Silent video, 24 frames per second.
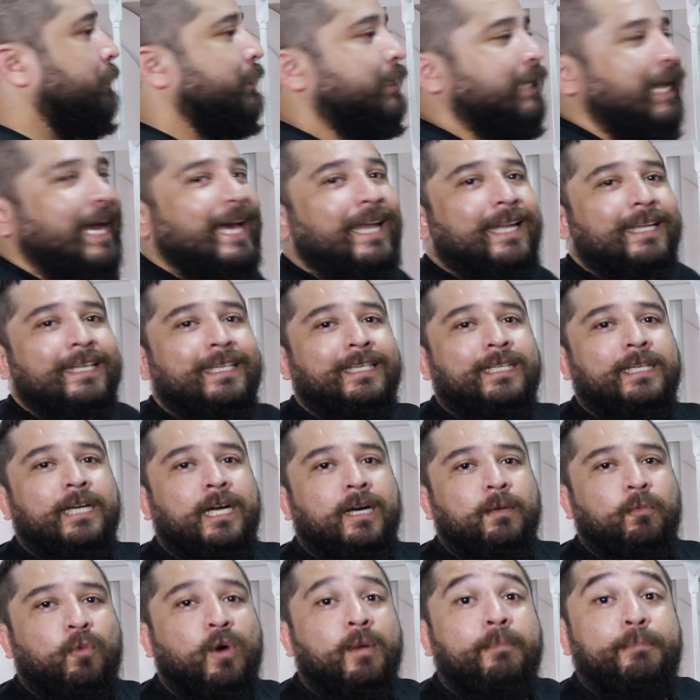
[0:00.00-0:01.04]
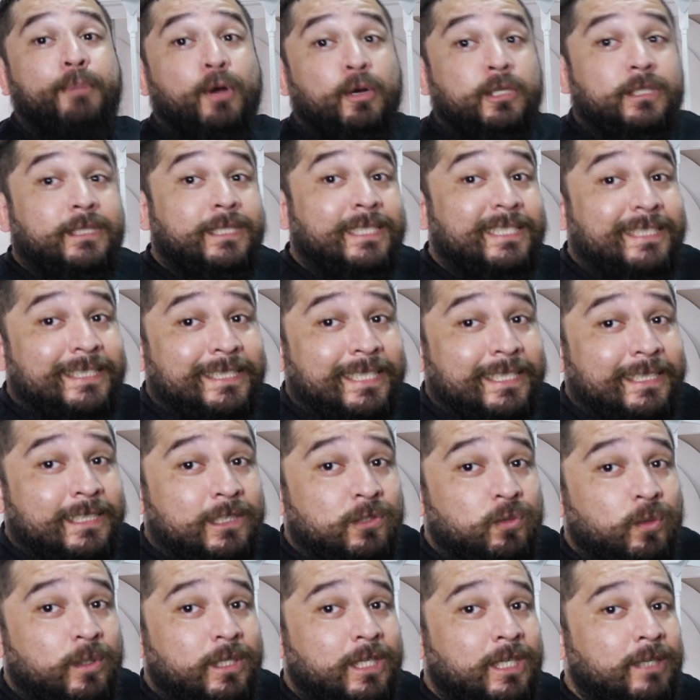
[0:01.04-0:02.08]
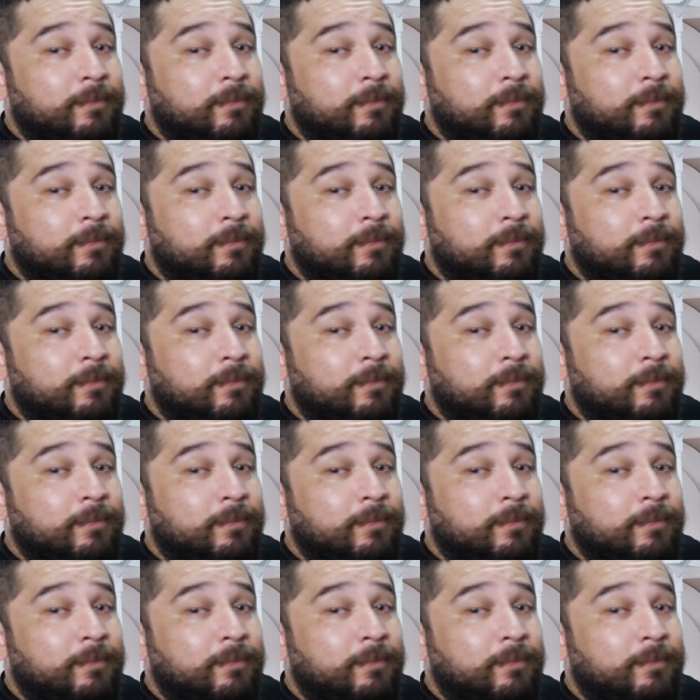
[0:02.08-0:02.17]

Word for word: but not a, um, one person can set this one